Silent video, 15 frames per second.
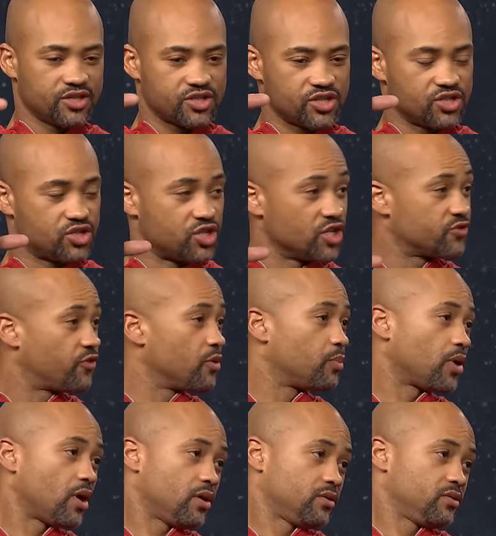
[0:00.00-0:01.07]
this is just
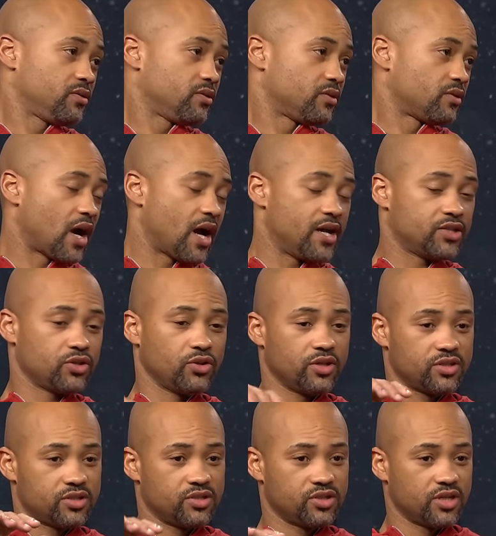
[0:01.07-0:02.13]
football, right. right? So
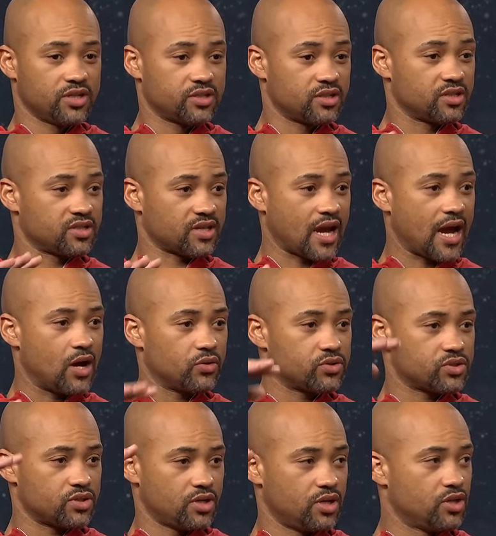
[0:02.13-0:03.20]
this is just the
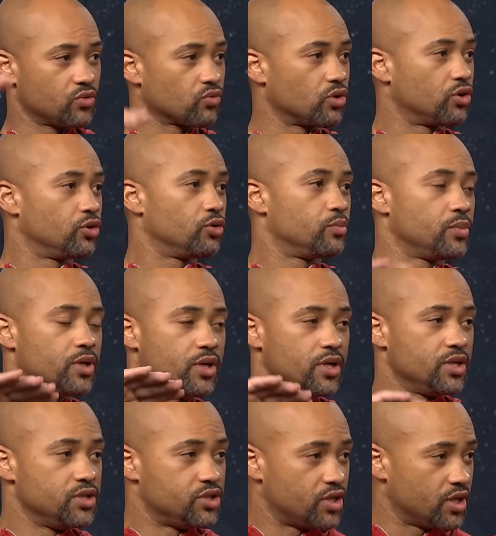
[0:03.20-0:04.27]
scouts in the room,
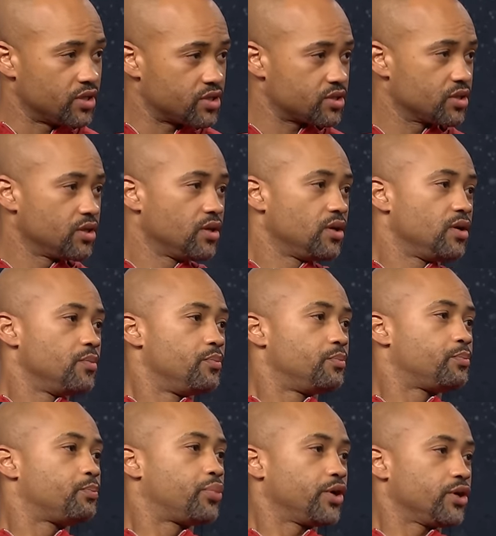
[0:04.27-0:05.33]
just
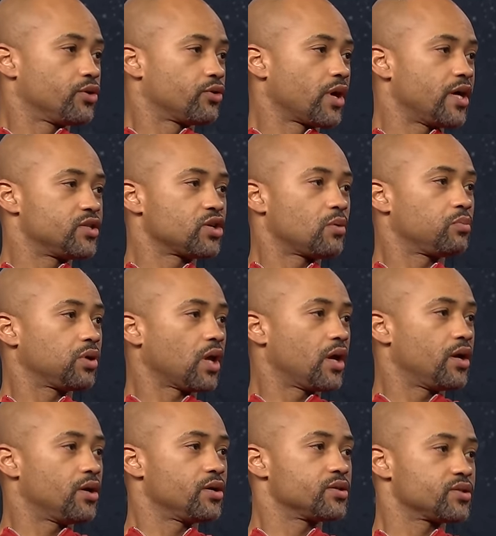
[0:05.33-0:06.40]
putting grades on
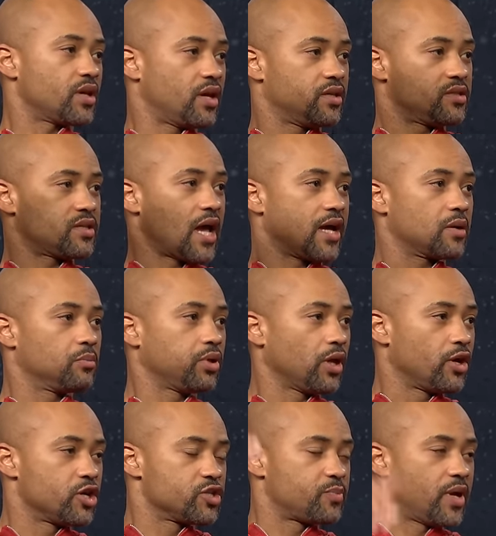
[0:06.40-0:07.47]
players and stacking
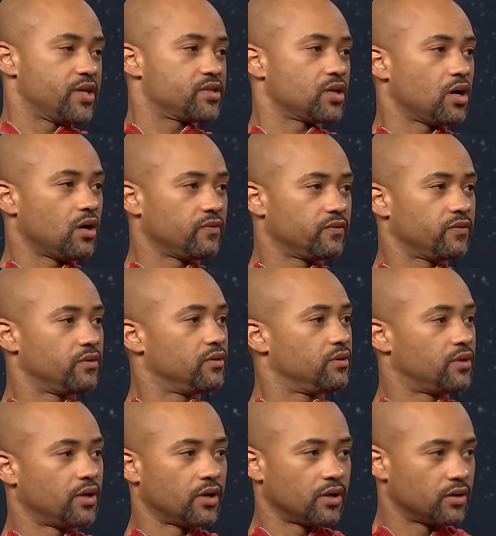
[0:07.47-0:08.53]
players based off
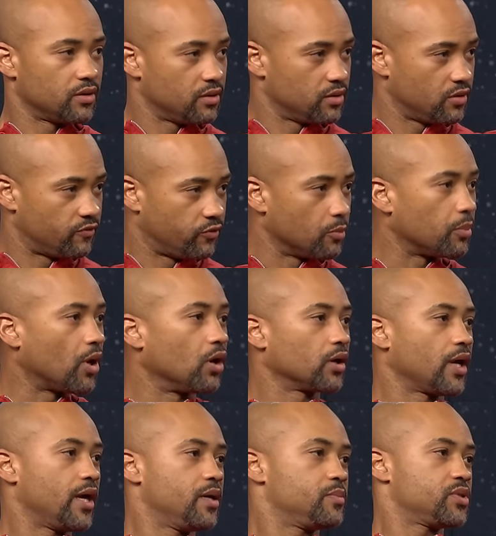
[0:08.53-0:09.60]
their the football
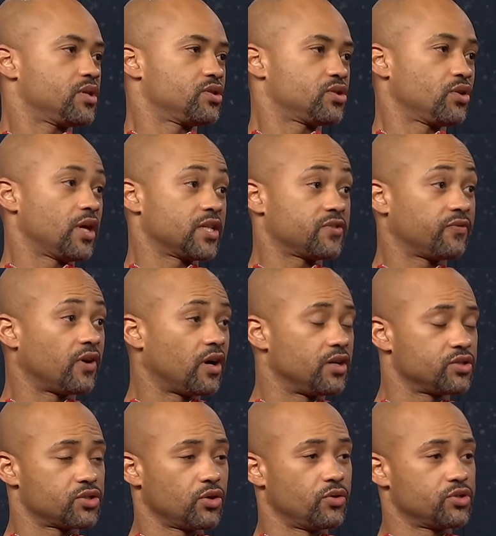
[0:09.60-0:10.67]
games. And so mm-hmm. that's
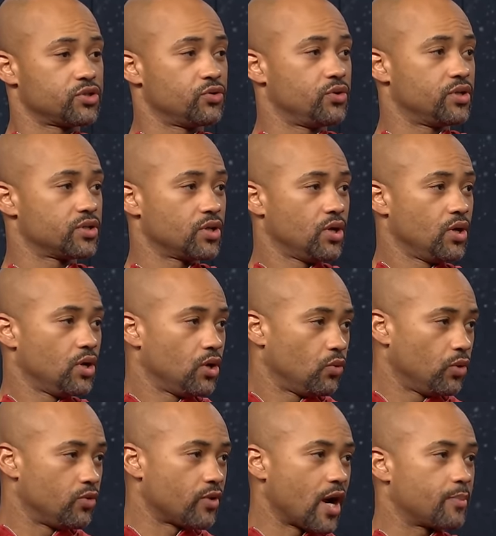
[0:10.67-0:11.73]
fun. So as soon as
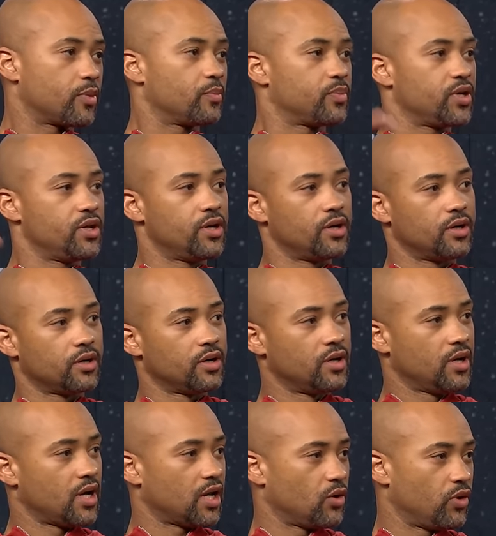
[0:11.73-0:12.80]
we wrap up here,
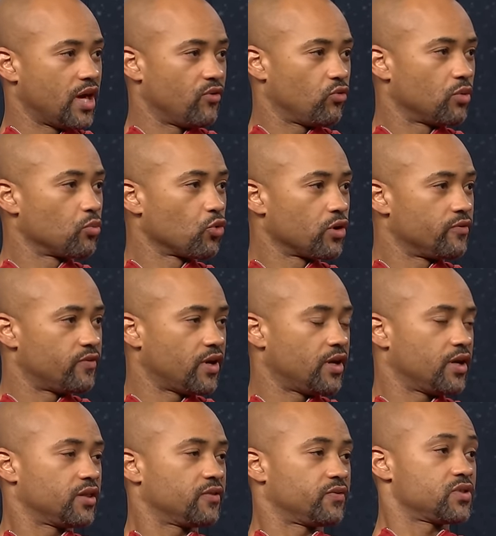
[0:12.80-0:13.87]
I know we have one more
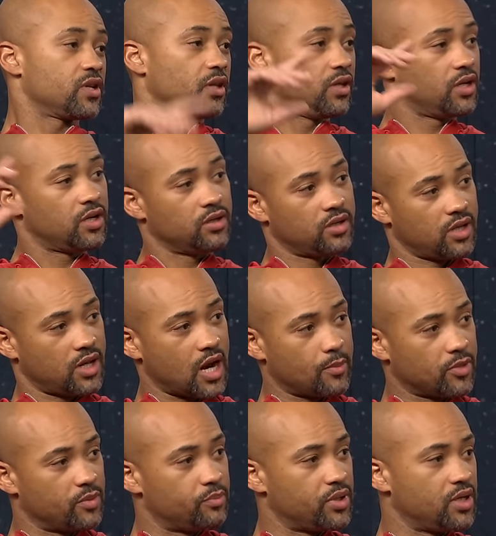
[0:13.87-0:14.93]
event at the facility, and, and I'm
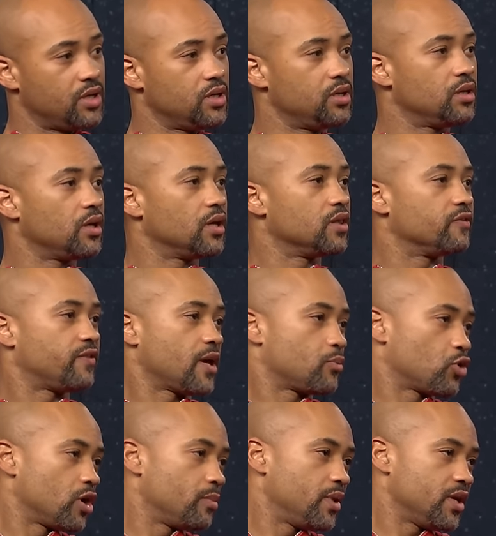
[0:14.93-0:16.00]
going to be in the
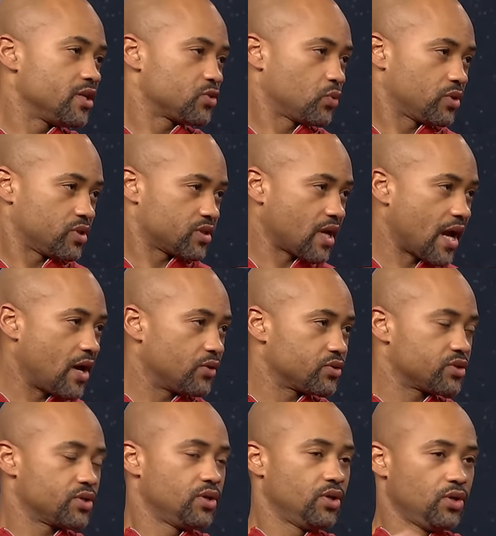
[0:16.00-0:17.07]
February meetings with the
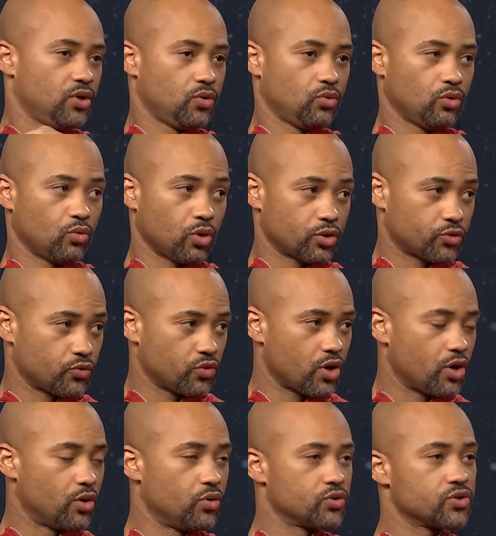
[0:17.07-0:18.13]
scouts. Mm -hmm. We'll work through
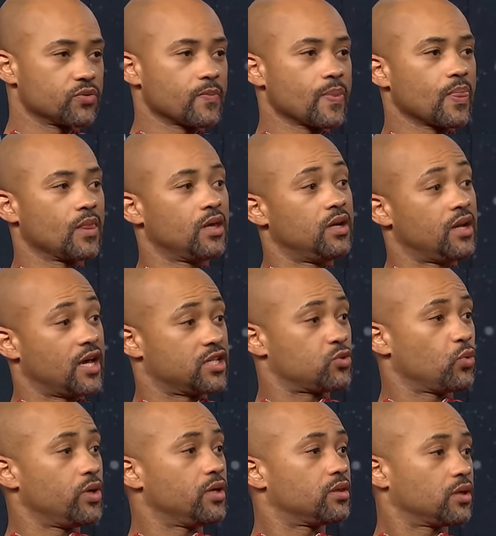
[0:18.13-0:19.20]
those. Next
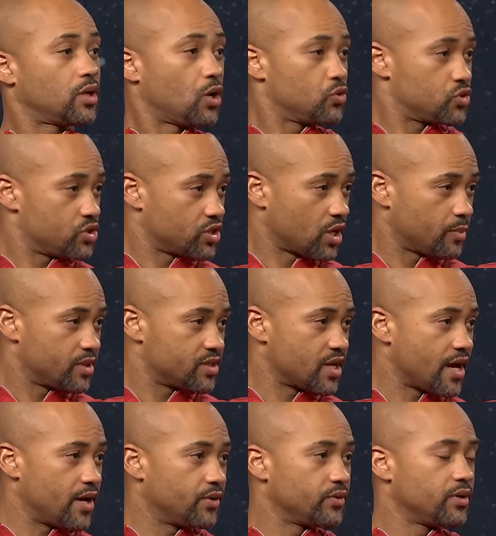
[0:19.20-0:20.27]
week, the coaches come in
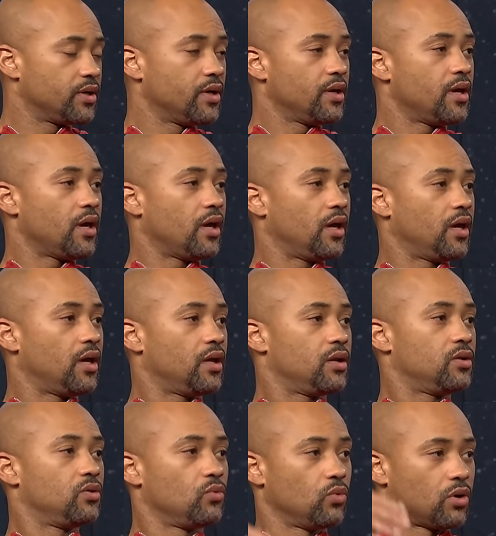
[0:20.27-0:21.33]
town.
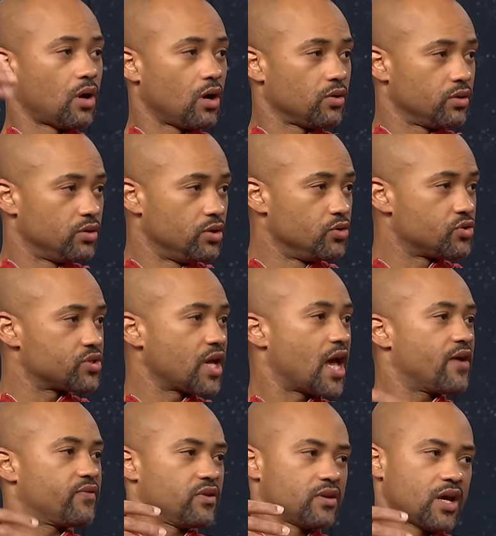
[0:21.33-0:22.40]
And when all the new
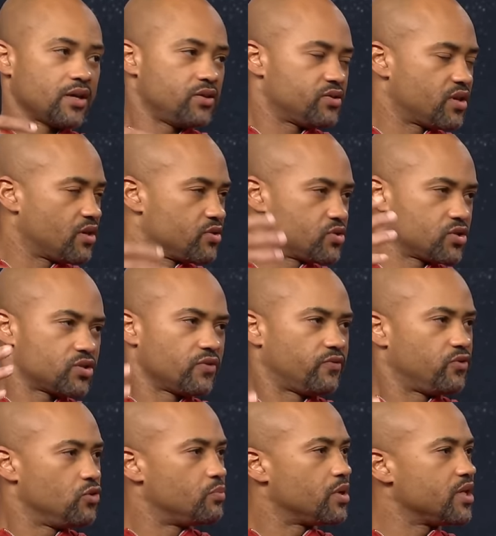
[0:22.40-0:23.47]
staff, and like you said, there's just a
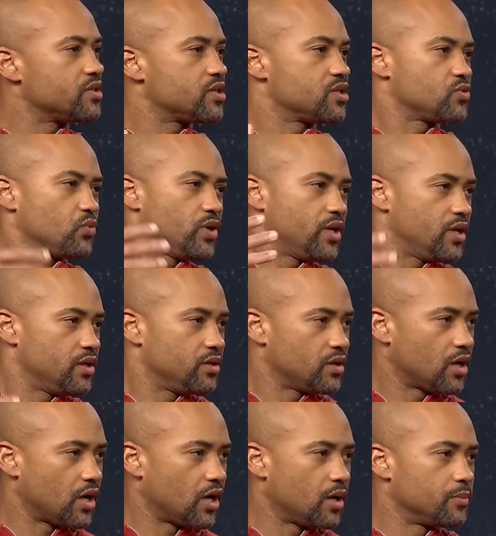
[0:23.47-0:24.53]
few pieces we need
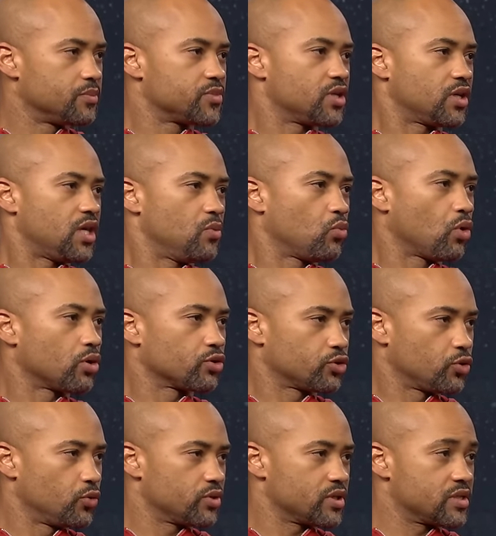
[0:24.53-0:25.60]
um, to keep working
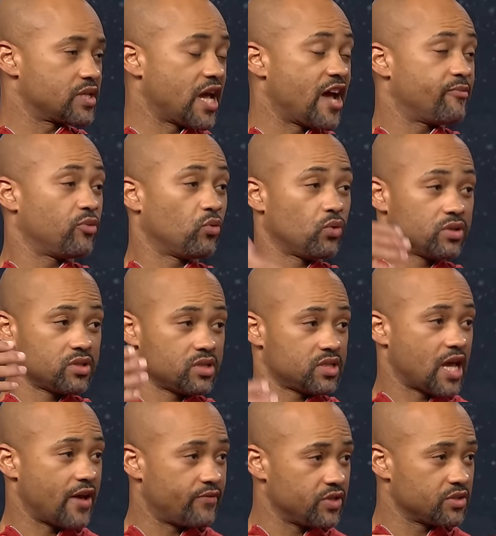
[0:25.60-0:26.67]
through with the right. staff. But once the
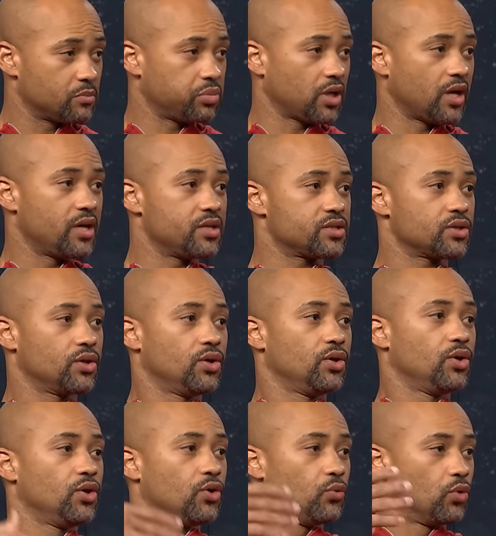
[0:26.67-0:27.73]
staff is in place,
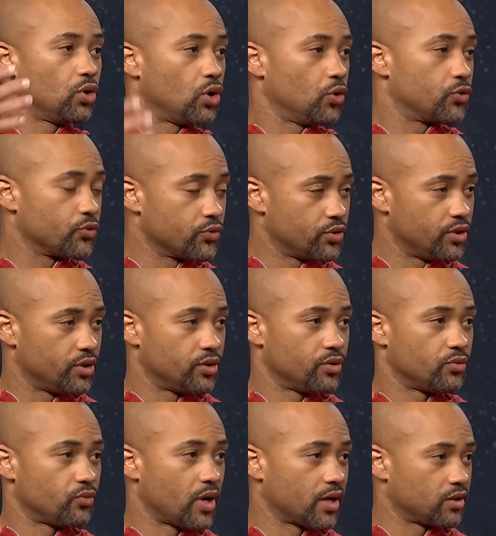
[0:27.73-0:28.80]
we'll go through the
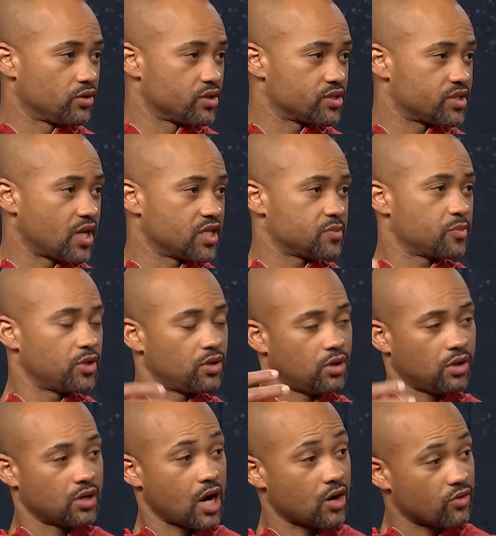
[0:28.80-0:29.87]
regular assessment
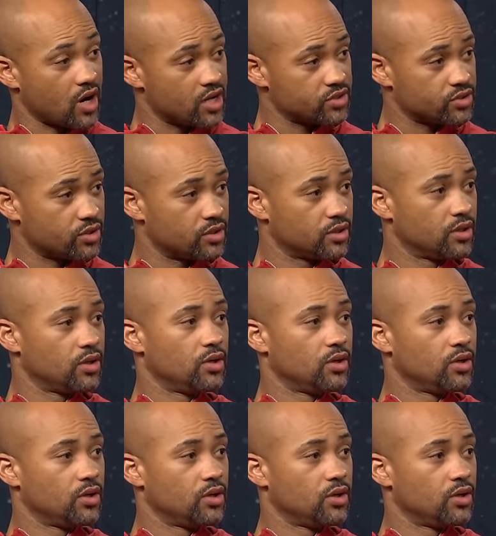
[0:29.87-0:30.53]
on our roster.